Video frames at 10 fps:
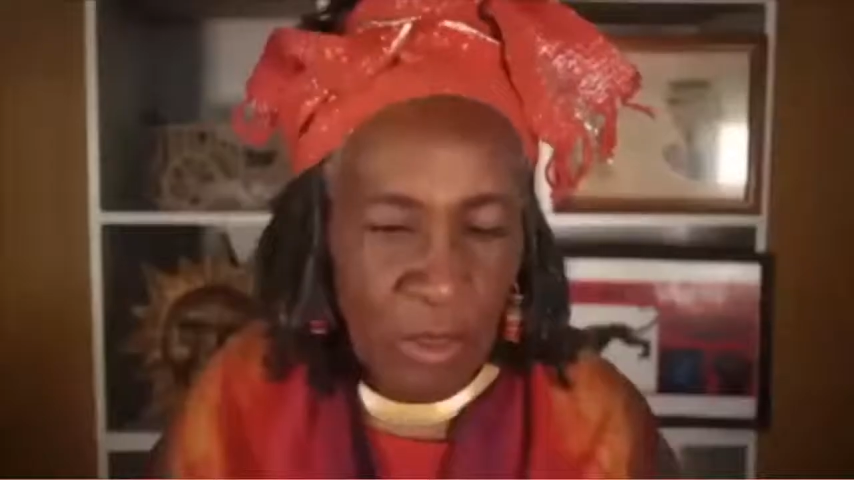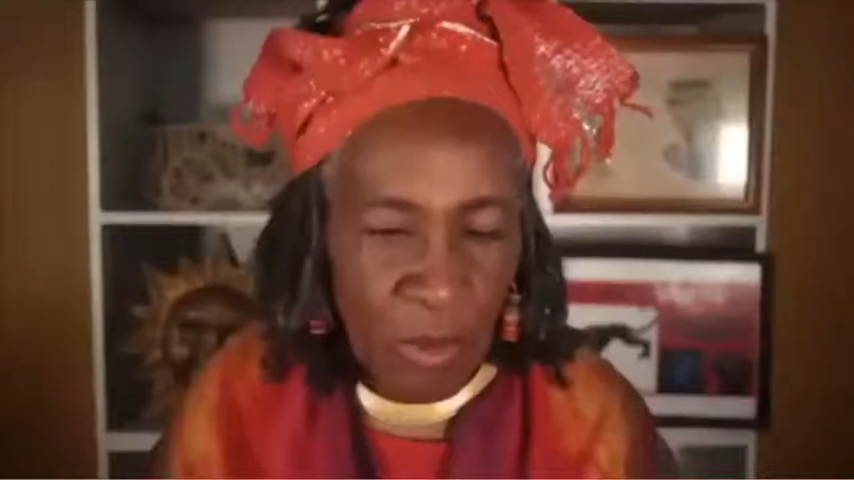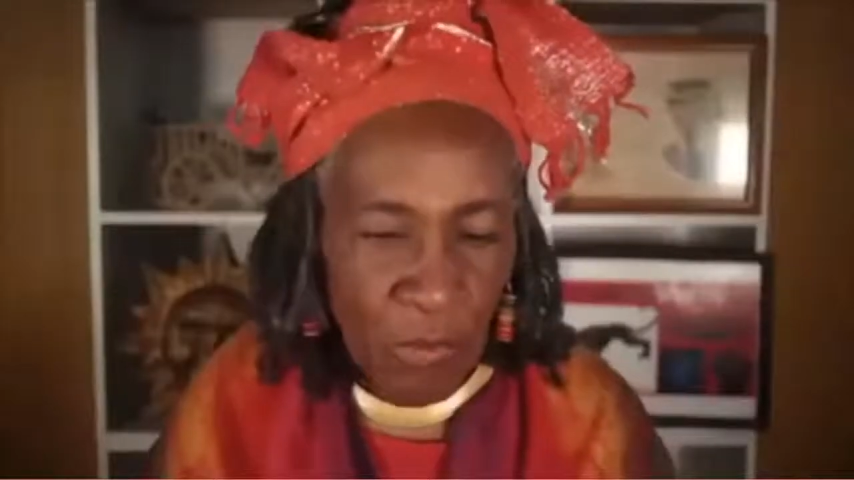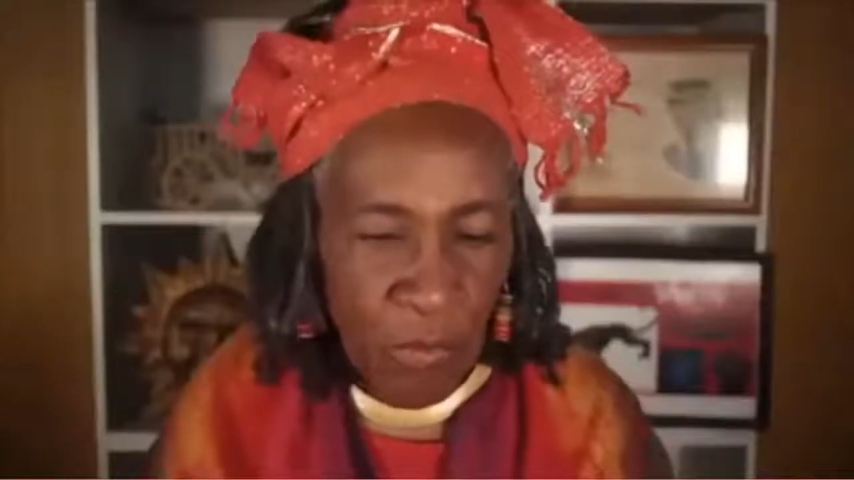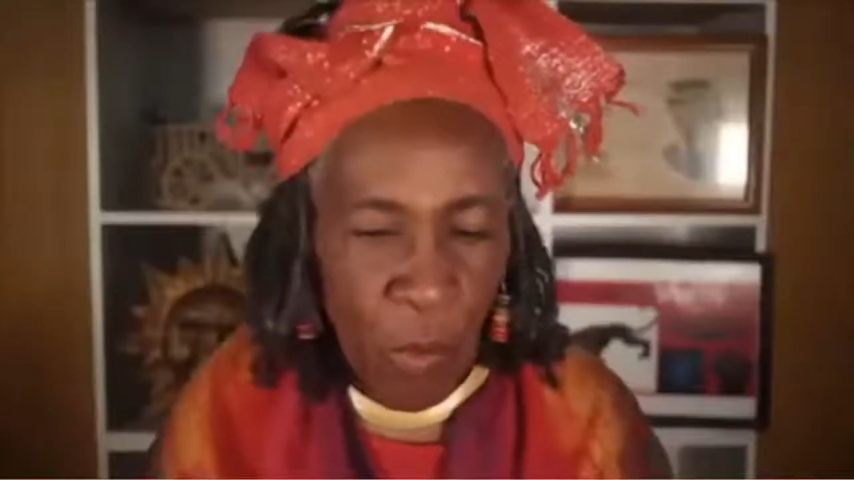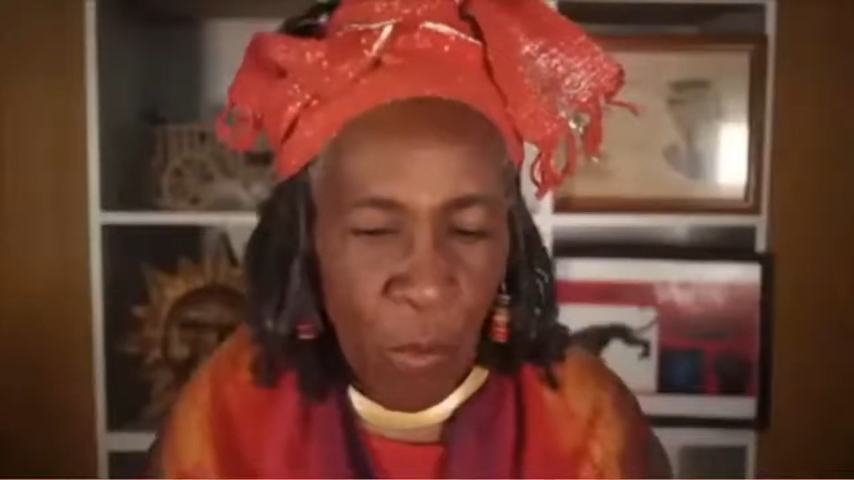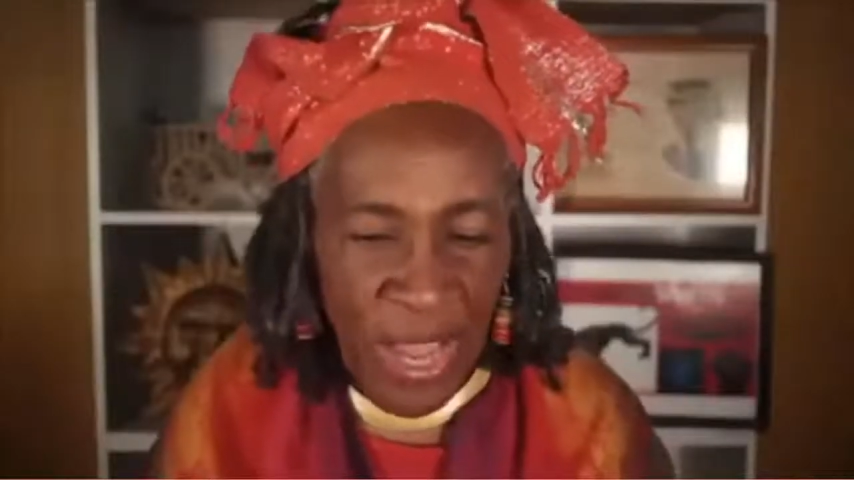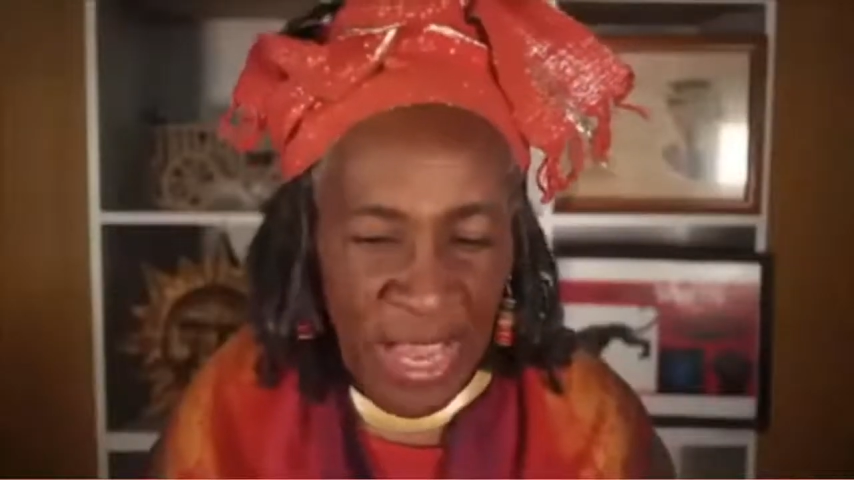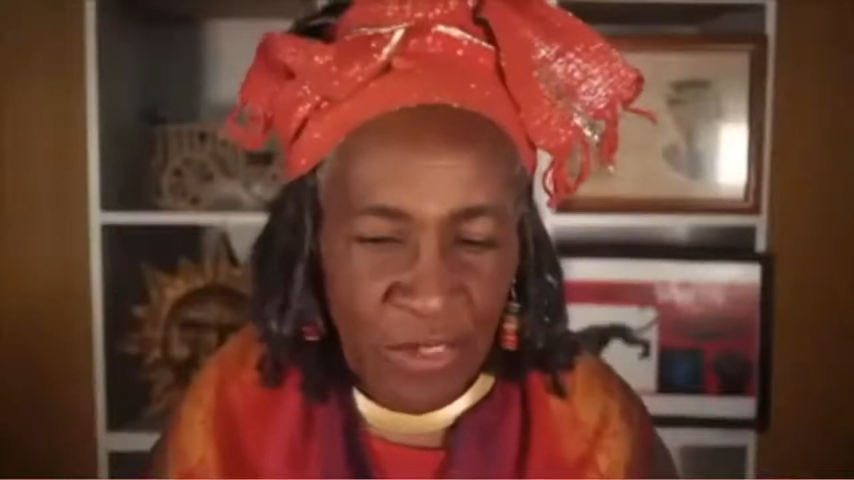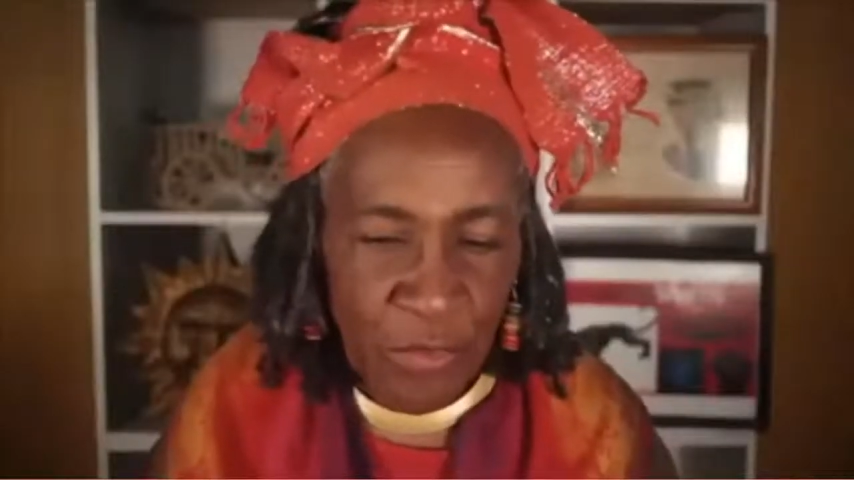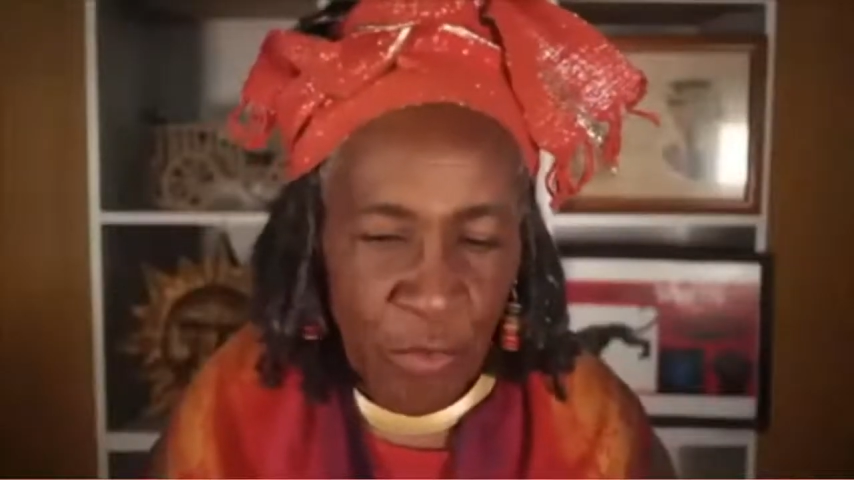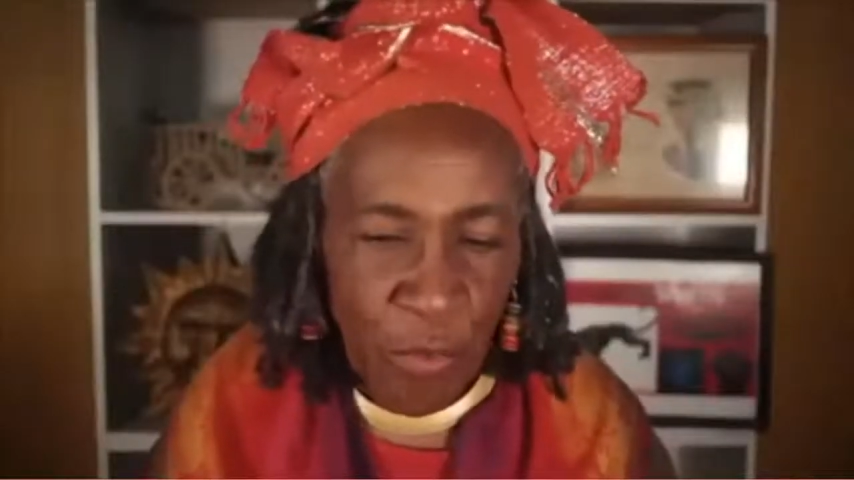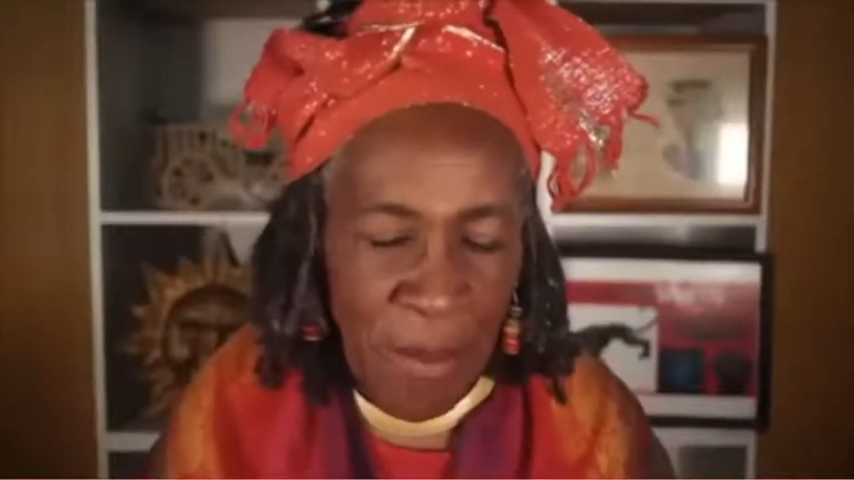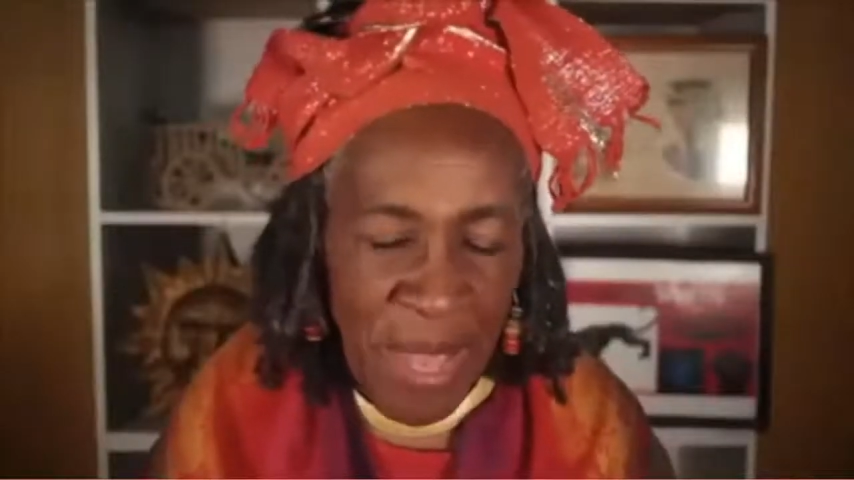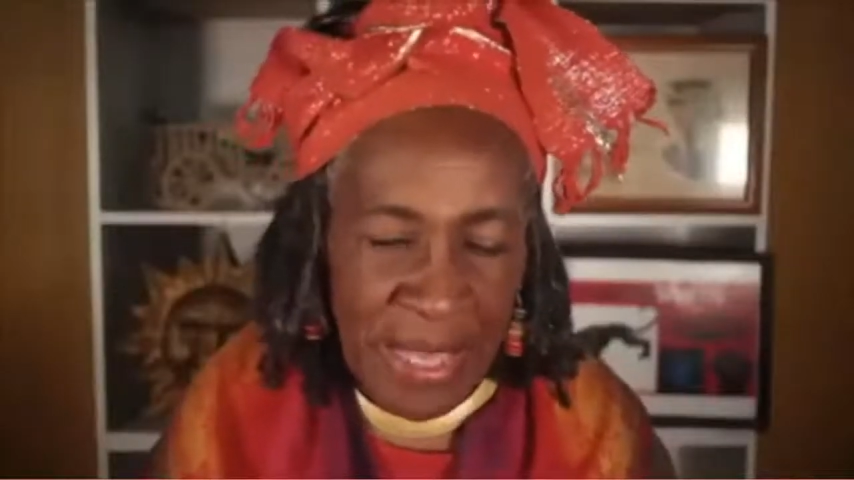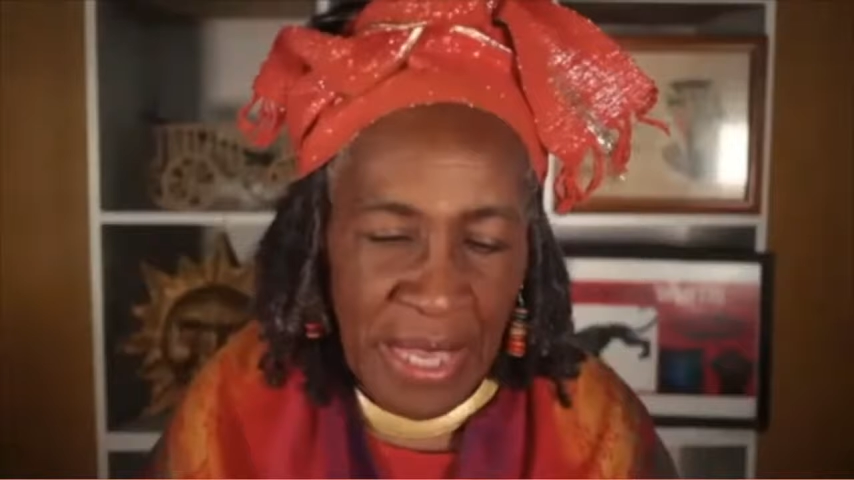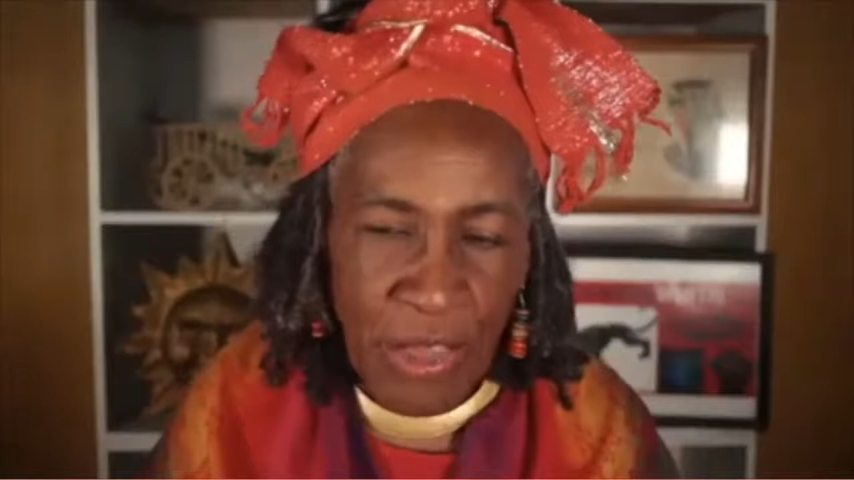for ways for making